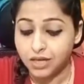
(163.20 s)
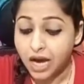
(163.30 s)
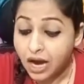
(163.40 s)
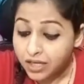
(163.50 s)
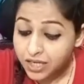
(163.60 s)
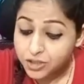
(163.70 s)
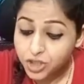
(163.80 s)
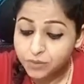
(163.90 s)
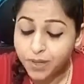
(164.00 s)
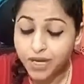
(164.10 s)

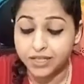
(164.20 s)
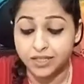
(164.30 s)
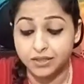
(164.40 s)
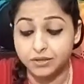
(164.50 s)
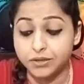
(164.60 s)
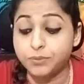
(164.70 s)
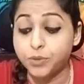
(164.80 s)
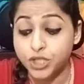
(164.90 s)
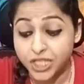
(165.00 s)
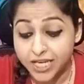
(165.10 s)
Archangel Michael,
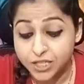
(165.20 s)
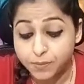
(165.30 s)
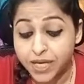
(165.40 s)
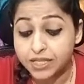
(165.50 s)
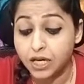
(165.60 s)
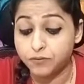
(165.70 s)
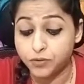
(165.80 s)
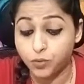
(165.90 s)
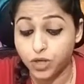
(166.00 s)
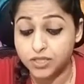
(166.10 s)
protect my
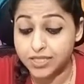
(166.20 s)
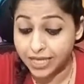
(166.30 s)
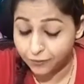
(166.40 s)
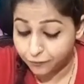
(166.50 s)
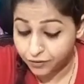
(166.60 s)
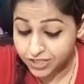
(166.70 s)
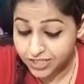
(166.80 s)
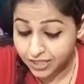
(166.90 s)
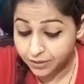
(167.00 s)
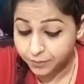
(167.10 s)
loved ones every
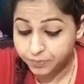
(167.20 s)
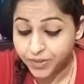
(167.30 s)
day